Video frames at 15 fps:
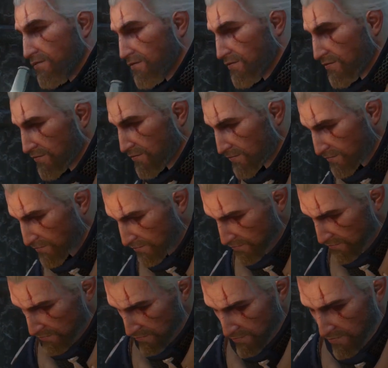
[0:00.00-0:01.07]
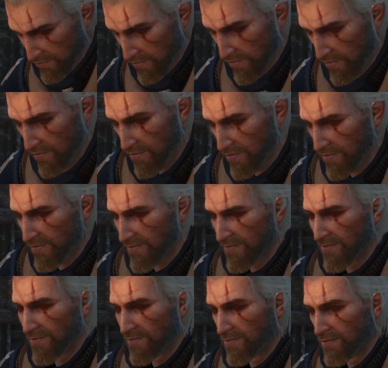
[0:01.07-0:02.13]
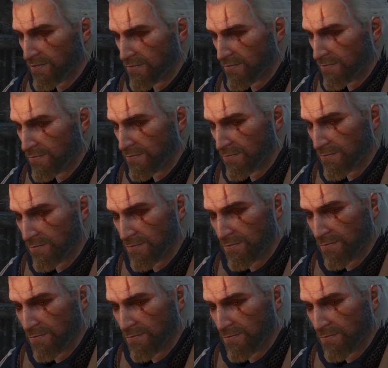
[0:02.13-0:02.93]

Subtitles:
(no one is talking)